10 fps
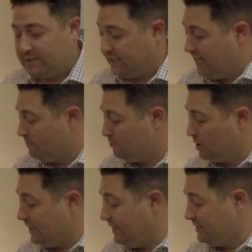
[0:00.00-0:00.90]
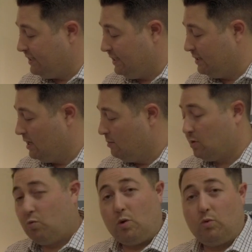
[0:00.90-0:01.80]
Again, pretty easy,
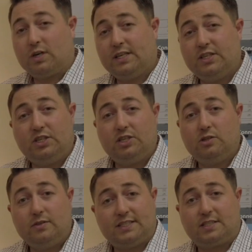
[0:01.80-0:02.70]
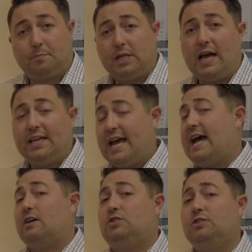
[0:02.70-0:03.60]
but what we're gonna do is supply you
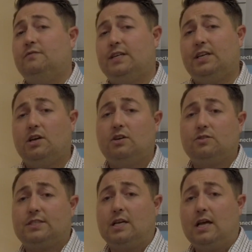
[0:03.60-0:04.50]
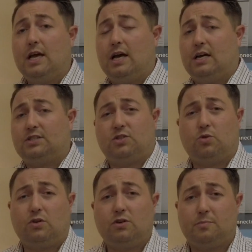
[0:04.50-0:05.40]
how-to videos,
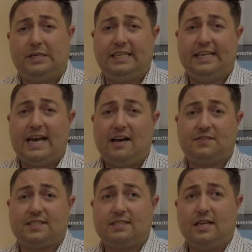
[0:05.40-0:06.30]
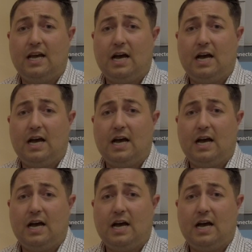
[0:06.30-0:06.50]
tutorial PDFs,